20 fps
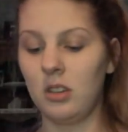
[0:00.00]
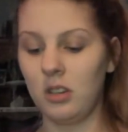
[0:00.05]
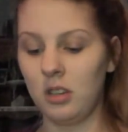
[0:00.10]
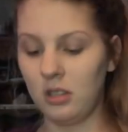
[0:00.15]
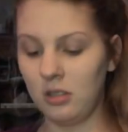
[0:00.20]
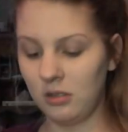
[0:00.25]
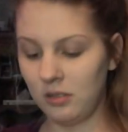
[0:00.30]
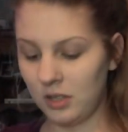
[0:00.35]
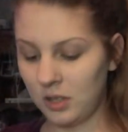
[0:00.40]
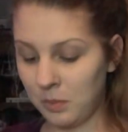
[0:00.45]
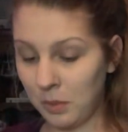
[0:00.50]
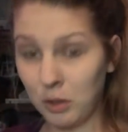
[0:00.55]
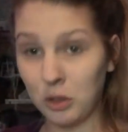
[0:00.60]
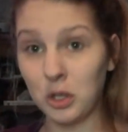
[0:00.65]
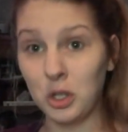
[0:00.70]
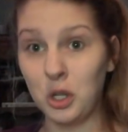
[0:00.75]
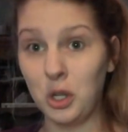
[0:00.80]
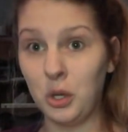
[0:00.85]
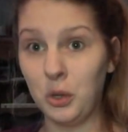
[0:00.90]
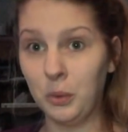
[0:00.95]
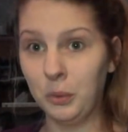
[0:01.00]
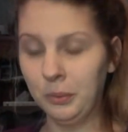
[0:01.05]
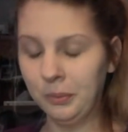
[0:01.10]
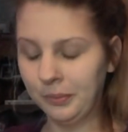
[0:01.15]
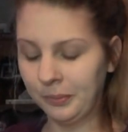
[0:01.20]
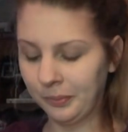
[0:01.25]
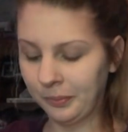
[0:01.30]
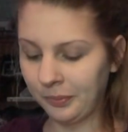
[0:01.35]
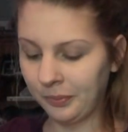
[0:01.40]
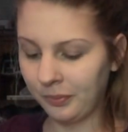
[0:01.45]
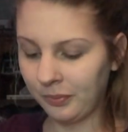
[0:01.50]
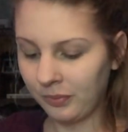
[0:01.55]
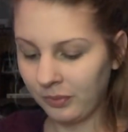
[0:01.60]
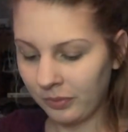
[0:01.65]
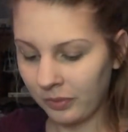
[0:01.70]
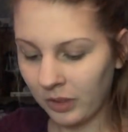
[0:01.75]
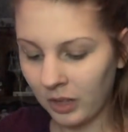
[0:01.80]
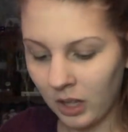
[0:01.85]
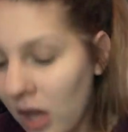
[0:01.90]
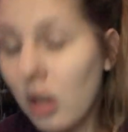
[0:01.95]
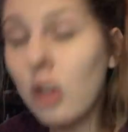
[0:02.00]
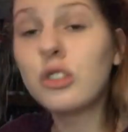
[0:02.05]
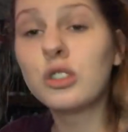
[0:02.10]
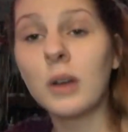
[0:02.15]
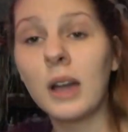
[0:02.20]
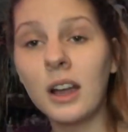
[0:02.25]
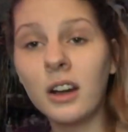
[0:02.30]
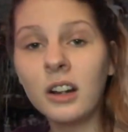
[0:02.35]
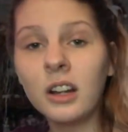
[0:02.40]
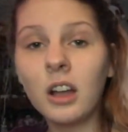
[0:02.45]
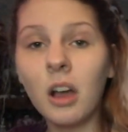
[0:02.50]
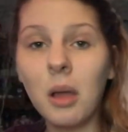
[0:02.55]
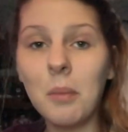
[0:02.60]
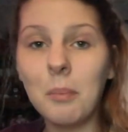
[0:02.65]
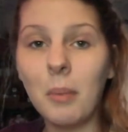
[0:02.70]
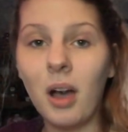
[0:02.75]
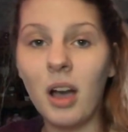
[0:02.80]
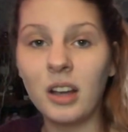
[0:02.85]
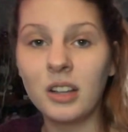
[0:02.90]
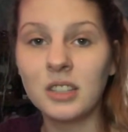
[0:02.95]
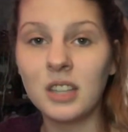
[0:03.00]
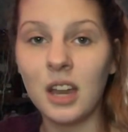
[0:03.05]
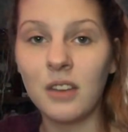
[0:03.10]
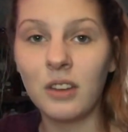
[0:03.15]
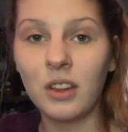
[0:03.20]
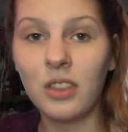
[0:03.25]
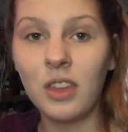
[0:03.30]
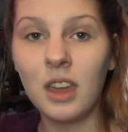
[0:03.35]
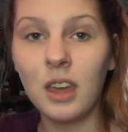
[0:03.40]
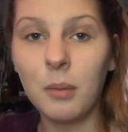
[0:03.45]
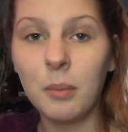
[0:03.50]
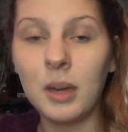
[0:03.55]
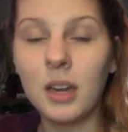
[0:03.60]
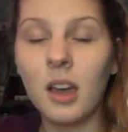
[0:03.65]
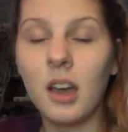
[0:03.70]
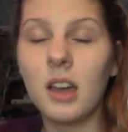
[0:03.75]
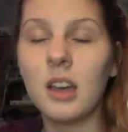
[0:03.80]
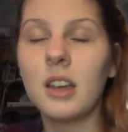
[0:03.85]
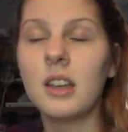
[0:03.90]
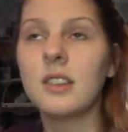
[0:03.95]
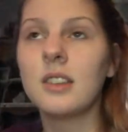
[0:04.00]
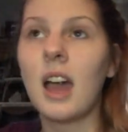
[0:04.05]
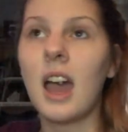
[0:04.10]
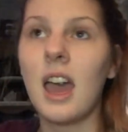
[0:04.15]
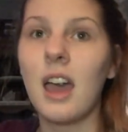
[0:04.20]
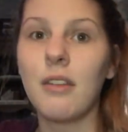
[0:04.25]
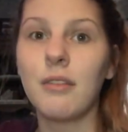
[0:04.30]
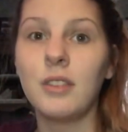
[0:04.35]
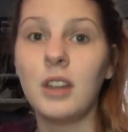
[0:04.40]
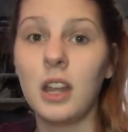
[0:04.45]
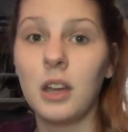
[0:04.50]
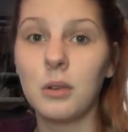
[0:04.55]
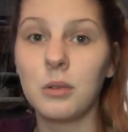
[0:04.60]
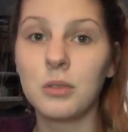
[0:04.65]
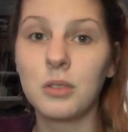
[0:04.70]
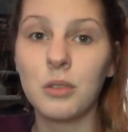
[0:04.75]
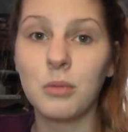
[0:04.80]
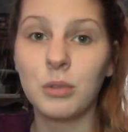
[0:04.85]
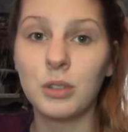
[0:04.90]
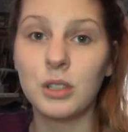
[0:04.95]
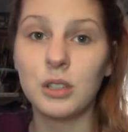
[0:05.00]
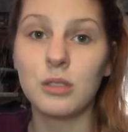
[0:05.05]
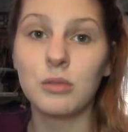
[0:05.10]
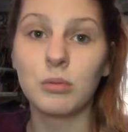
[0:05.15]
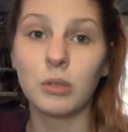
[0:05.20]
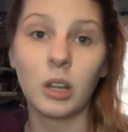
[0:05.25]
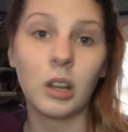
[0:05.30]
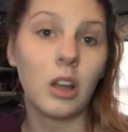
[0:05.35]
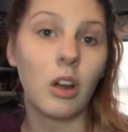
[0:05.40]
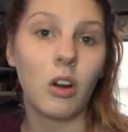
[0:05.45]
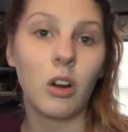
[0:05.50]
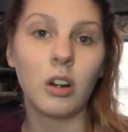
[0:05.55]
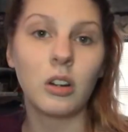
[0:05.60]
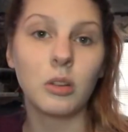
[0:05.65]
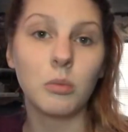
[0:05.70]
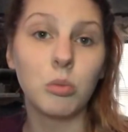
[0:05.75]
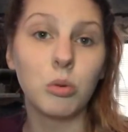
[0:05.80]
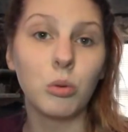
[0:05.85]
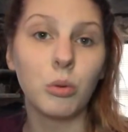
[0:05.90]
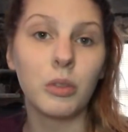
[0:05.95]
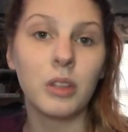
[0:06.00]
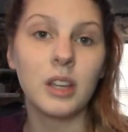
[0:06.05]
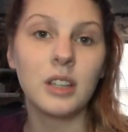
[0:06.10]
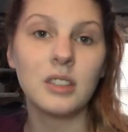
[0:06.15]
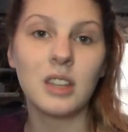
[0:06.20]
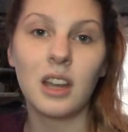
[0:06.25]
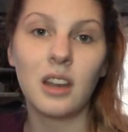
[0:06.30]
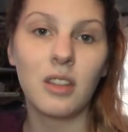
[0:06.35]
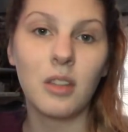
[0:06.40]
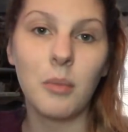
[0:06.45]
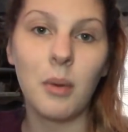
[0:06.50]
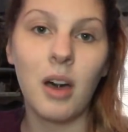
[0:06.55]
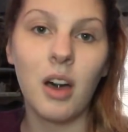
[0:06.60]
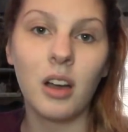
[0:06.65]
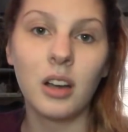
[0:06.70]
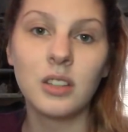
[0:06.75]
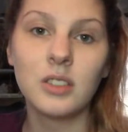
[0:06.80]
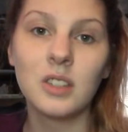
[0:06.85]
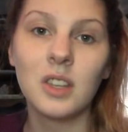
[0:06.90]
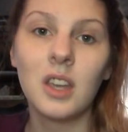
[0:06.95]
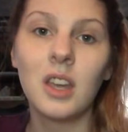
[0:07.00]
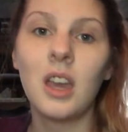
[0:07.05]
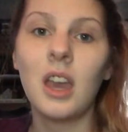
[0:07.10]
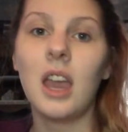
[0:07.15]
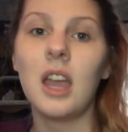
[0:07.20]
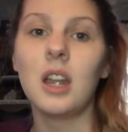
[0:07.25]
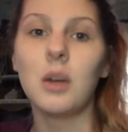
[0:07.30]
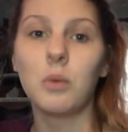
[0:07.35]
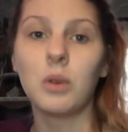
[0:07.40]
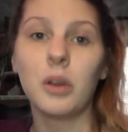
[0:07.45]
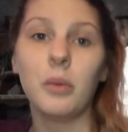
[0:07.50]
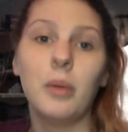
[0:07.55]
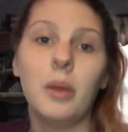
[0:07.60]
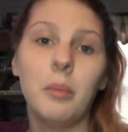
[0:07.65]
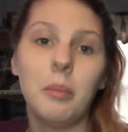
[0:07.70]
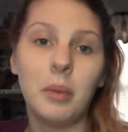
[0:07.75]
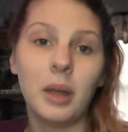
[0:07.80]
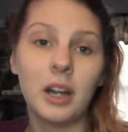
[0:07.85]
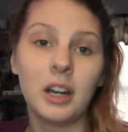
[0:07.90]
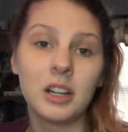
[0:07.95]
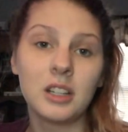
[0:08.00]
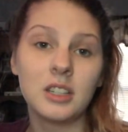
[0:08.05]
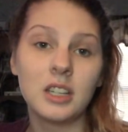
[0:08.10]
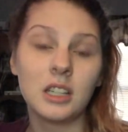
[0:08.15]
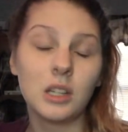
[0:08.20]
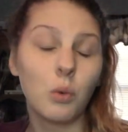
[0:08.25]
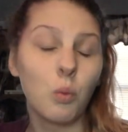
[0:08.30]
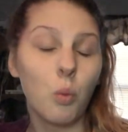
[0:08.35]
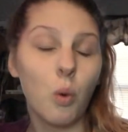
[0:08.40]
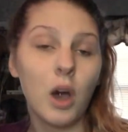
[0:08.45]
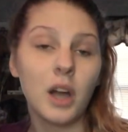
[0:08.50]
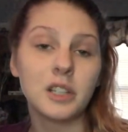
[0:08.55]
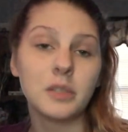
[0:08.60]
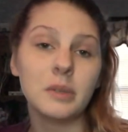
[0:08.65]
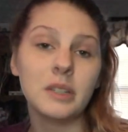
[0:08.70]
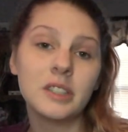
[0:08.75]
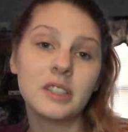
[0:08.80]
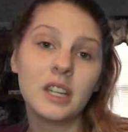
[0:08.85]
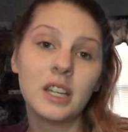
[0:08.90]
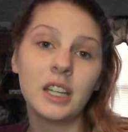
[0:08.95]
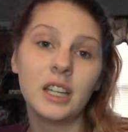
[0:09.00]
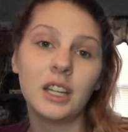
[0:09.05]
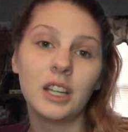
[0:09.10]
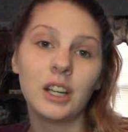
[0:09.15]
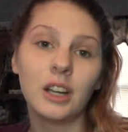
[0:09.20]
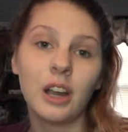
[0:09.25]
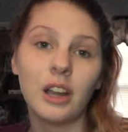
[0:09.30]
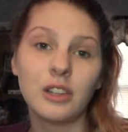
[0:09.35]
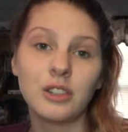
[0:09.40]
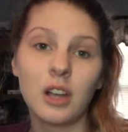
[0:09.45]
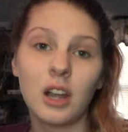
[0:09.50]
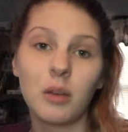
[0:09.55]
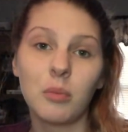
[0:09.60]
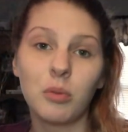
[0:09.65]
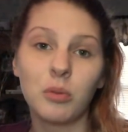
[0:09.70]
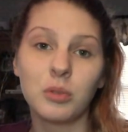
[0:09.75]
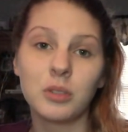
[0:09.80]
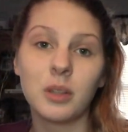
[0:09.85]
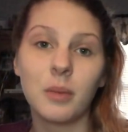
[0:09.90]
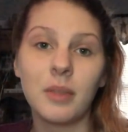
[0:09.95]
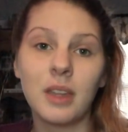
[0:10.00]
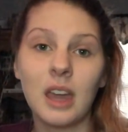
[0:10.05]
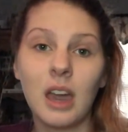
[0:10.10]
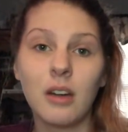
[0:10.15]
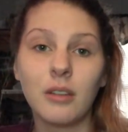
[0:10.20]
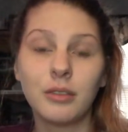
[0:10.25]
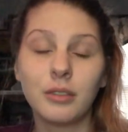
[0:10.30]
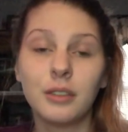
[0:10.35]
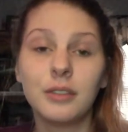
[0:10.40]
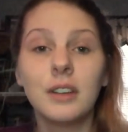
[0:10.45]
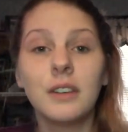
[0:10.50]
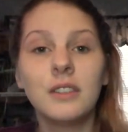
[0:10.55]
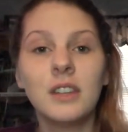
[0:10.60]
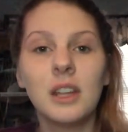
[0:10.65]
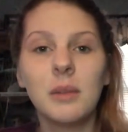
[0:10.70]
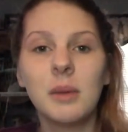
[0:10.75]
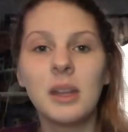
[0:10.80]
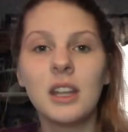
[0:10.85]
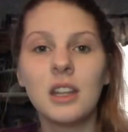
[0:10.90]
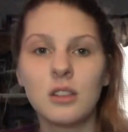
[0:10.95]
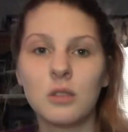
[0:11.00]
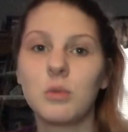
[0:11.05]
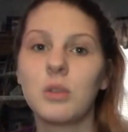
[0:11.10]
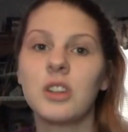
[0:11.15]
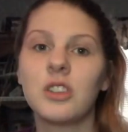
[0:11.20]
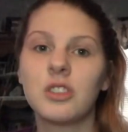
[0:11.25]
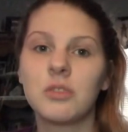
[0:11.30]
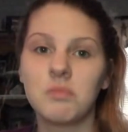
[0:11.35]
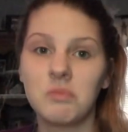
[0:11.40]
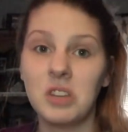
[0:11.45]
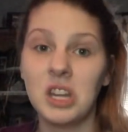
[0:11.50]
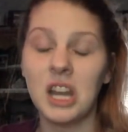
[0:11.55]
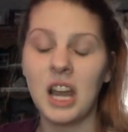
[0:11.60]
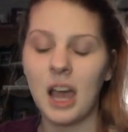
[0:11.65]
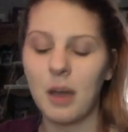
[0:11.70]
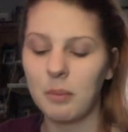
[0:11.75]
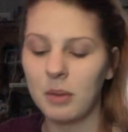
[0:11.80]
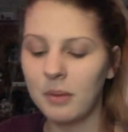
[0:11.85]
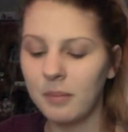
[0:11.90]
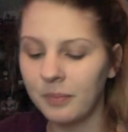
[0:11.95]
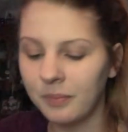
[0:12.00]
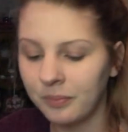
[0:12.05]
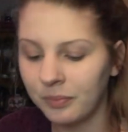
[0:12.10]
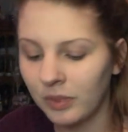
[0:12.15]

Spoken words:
good. It smells new. So I already unboxed everything because I have nails, which is really hard to pull things out of the box, and it would have been embarrassing to watch me sit here and try to pull something out for 15 minutes, which did happen.